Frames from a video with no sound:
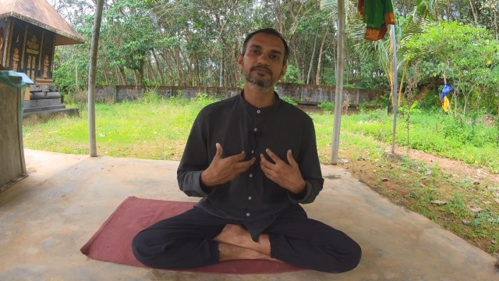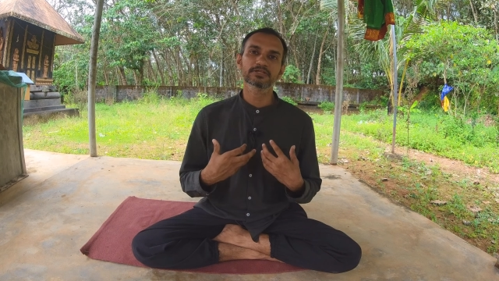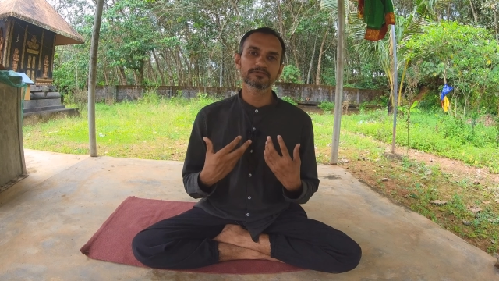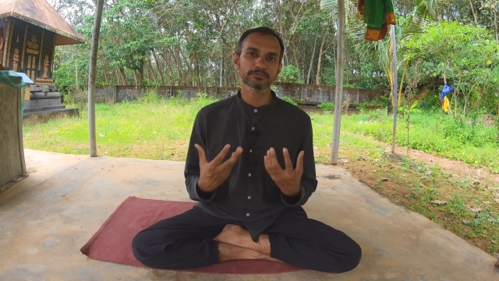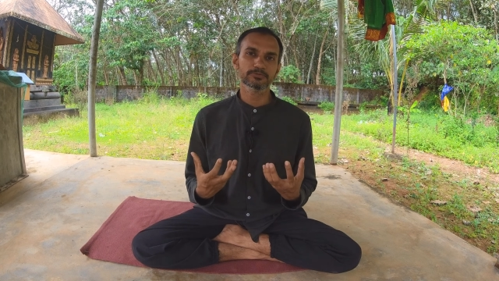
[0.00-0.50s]

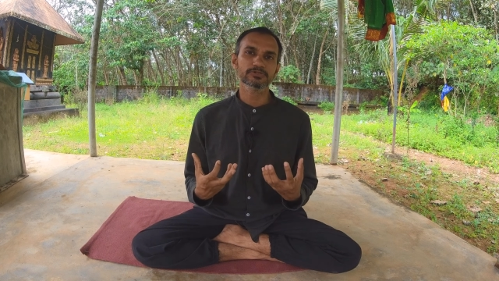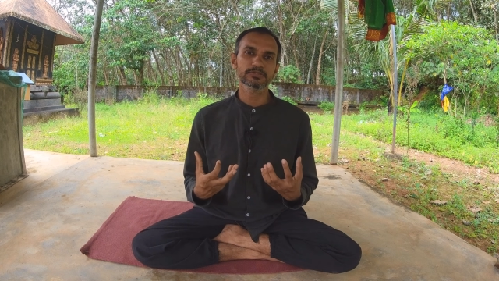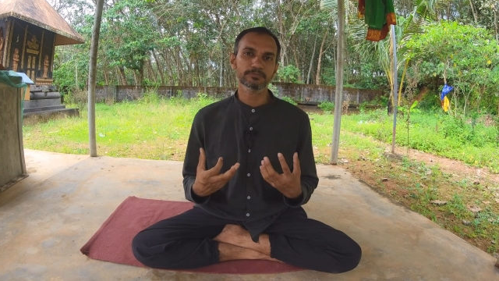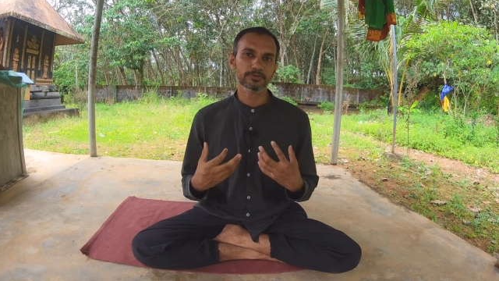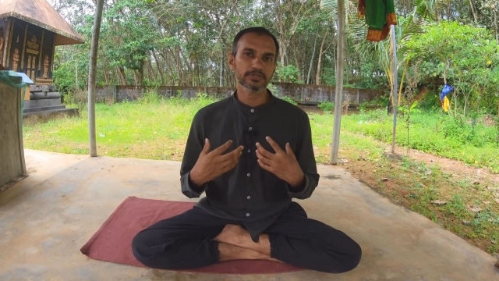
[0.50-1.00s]
one of the
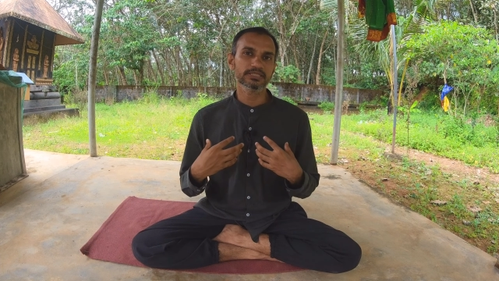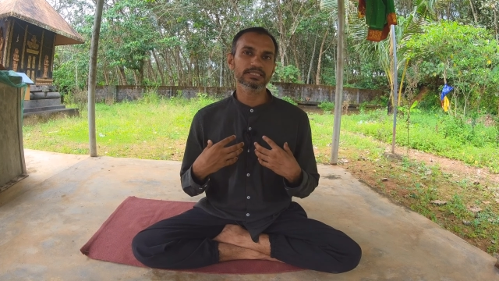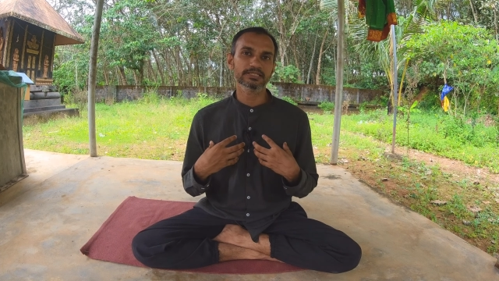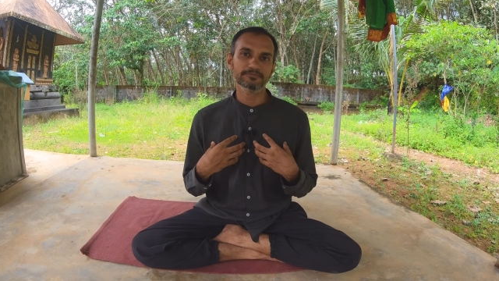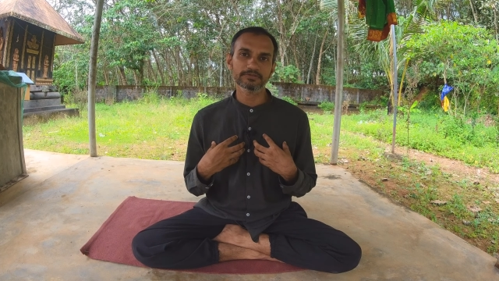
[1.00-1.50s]
most
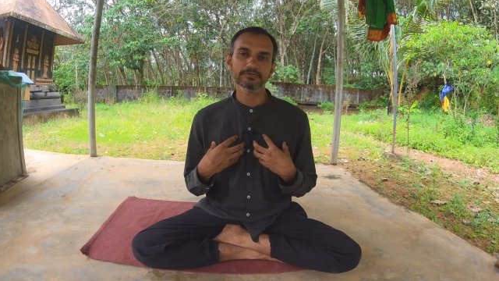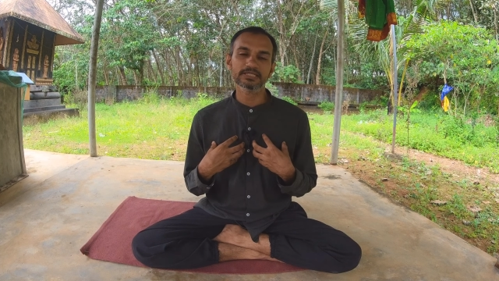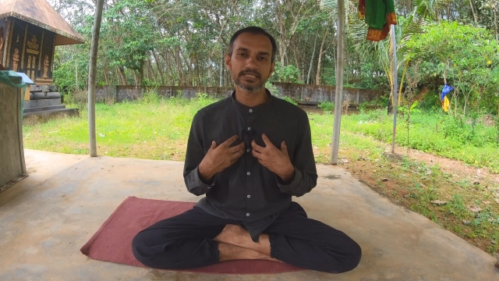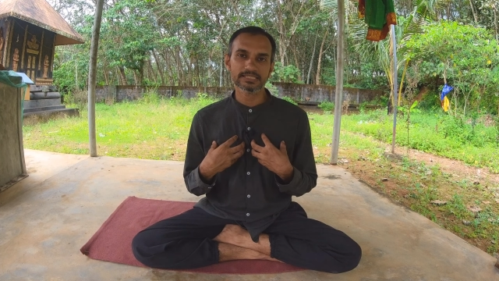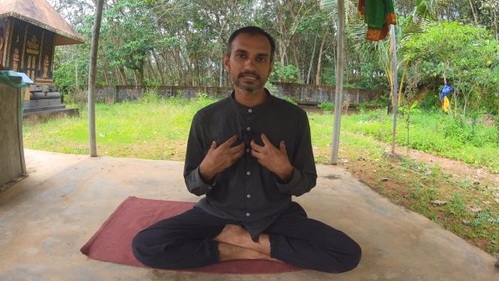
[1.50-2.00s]
important thing when
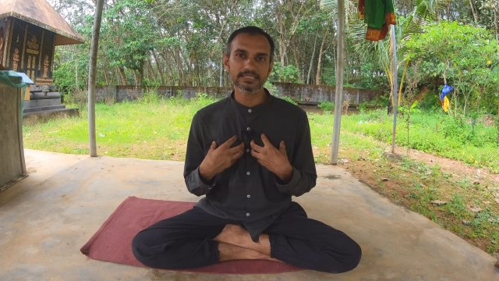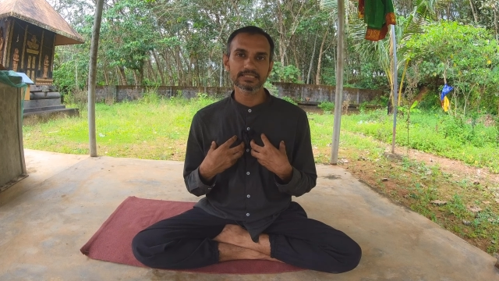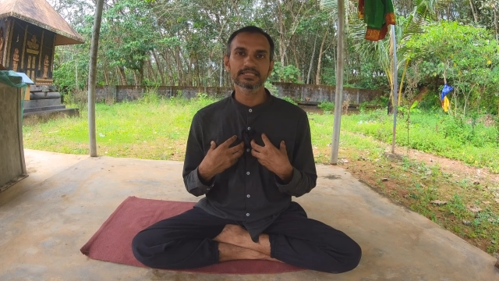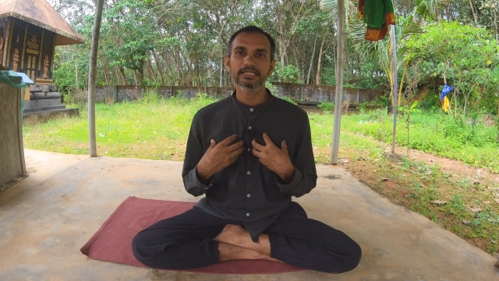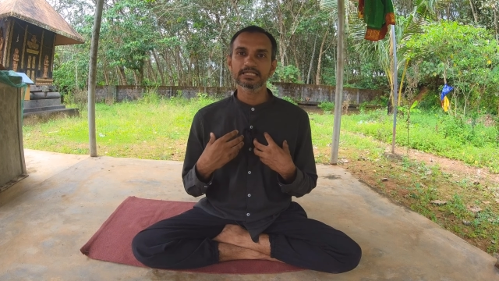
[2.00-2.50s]
we
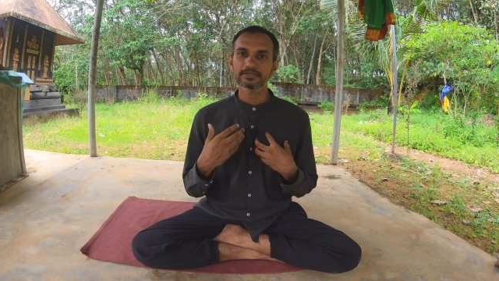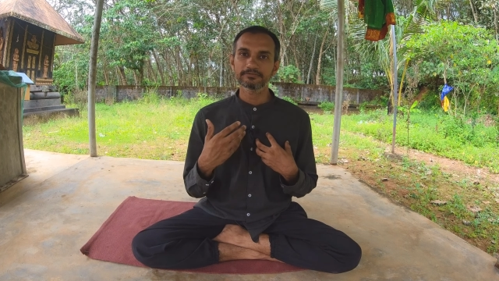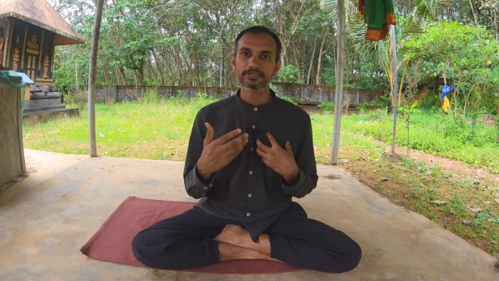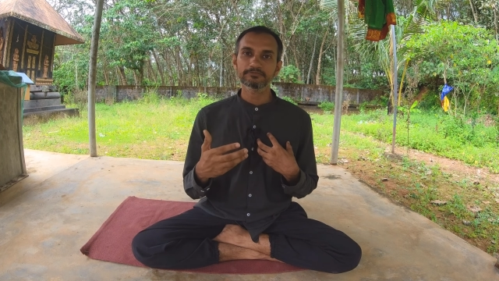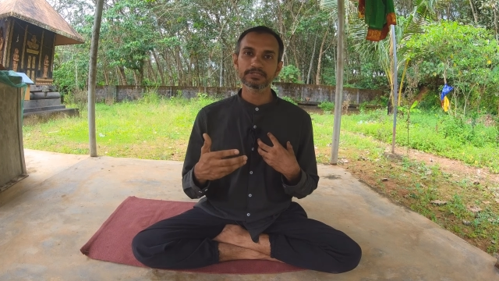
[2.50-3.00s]
consider,
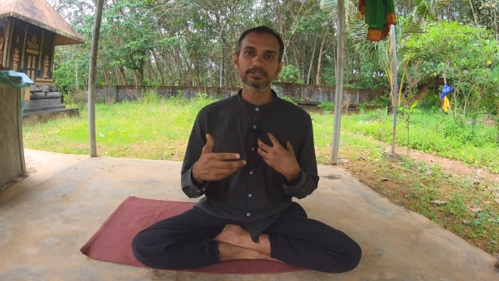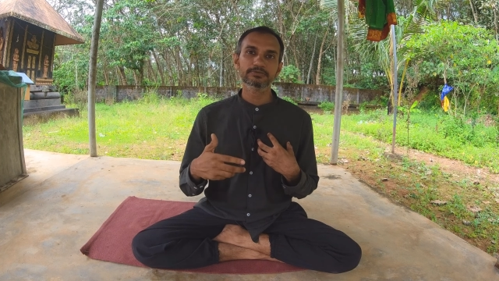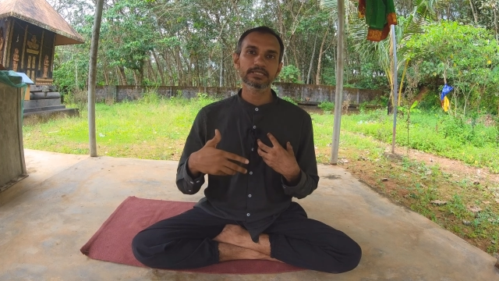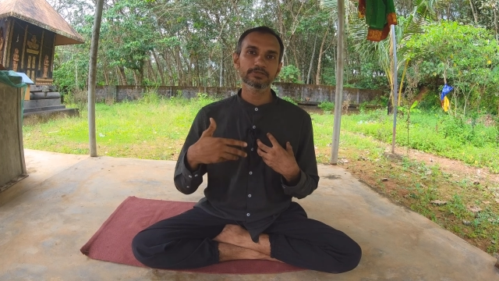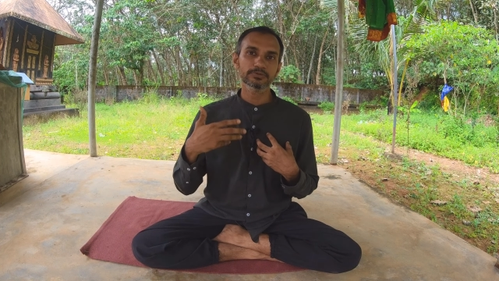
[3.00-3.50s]
when we
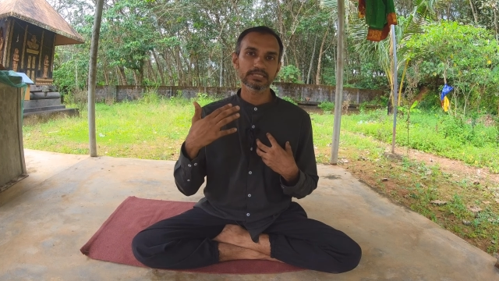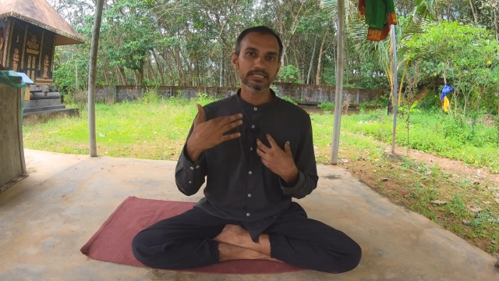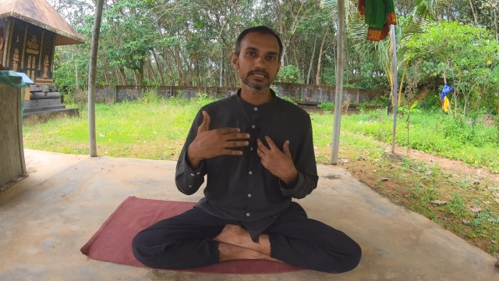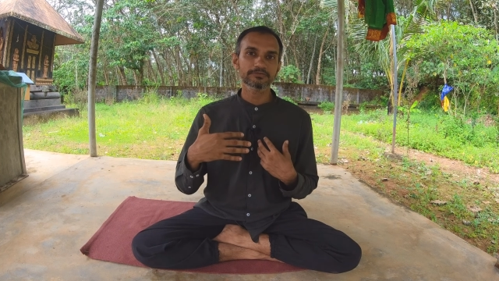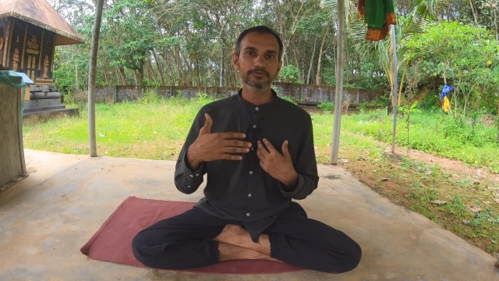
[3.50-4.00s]
try to
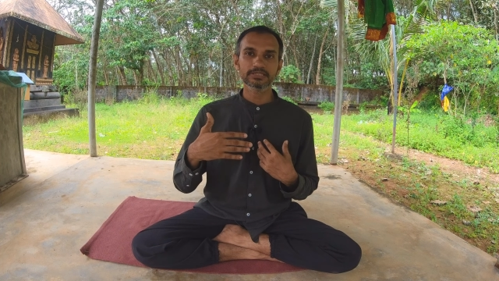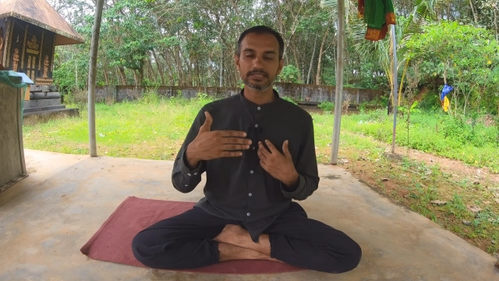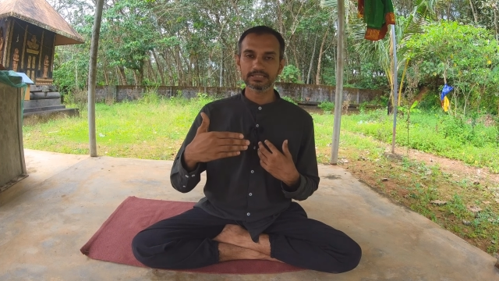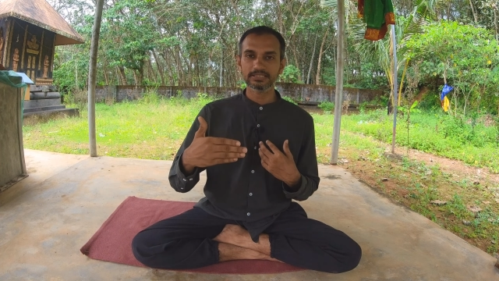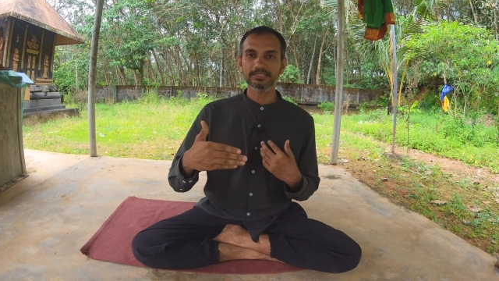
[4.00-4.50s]
deal it with
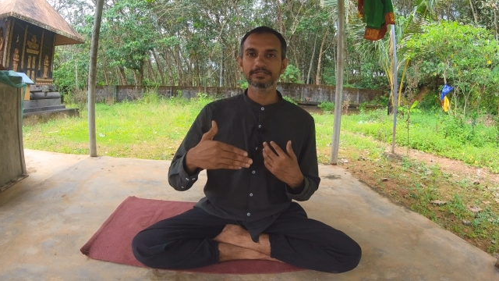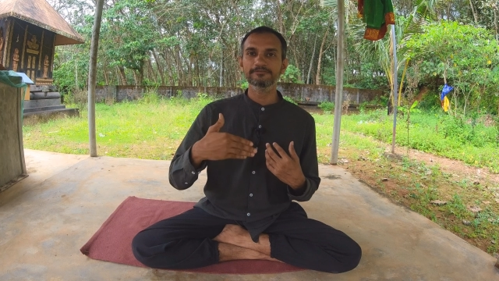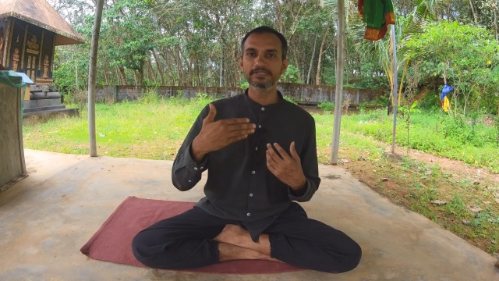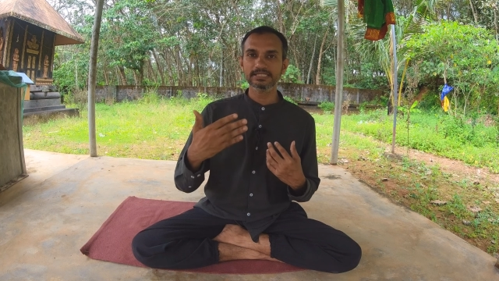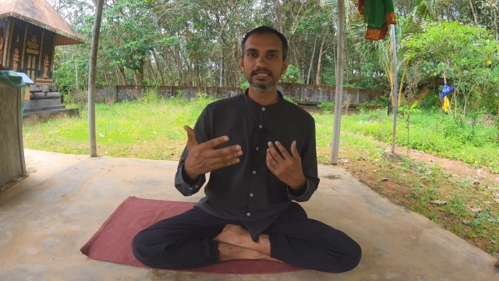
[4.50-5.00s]

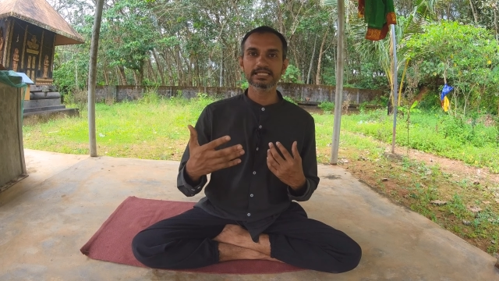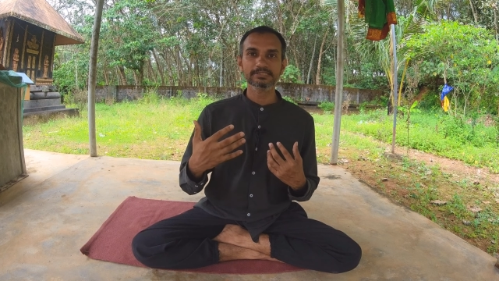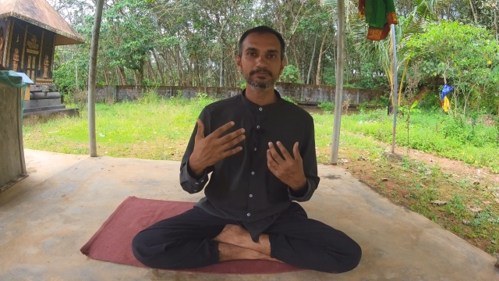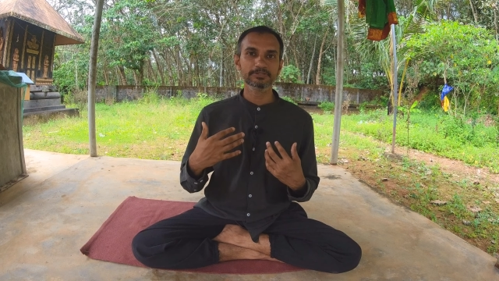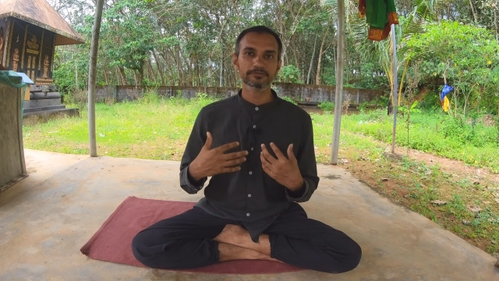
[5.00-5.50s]
physical
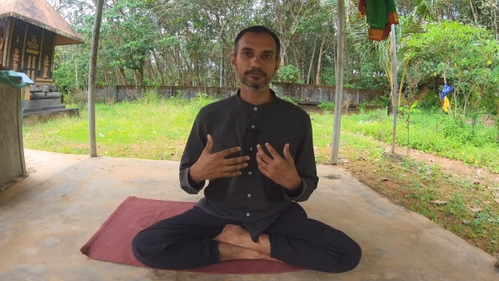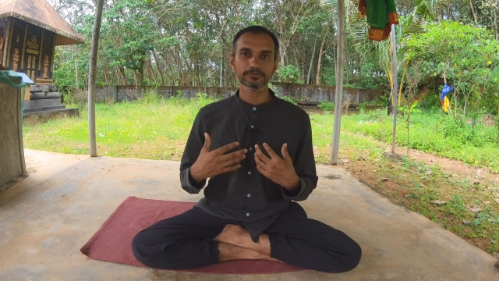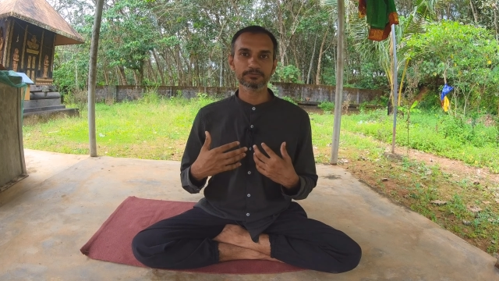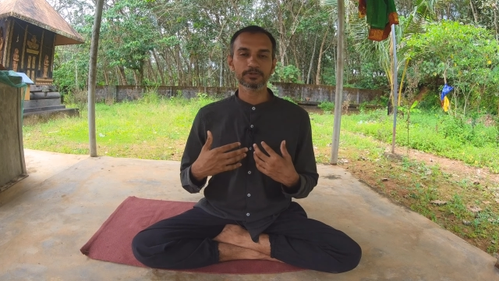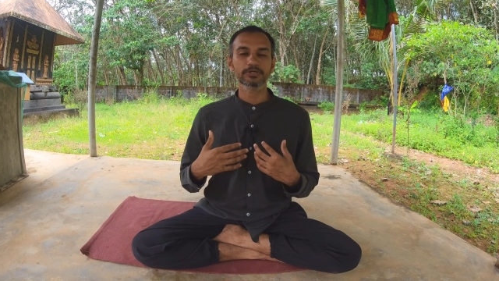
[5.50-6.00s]
aspect of
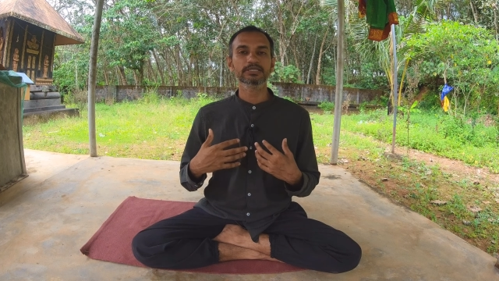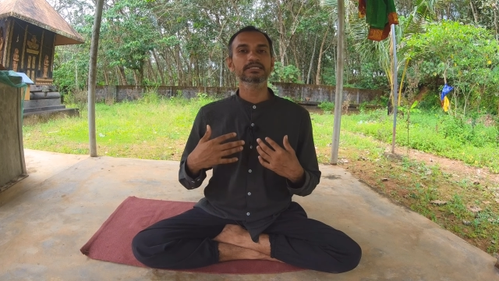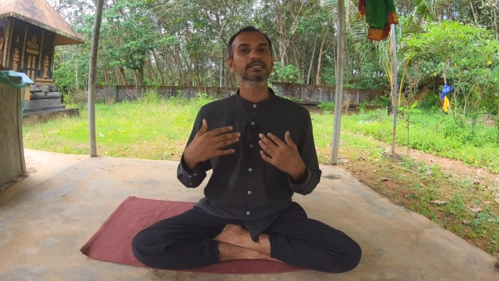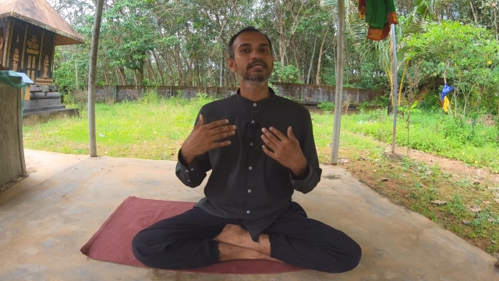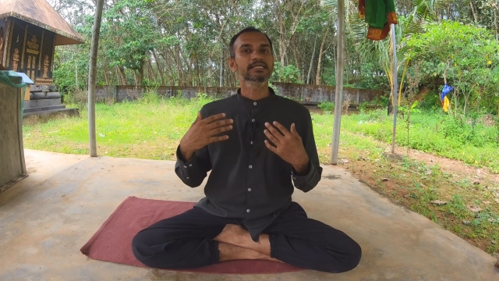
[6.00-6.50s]
our body.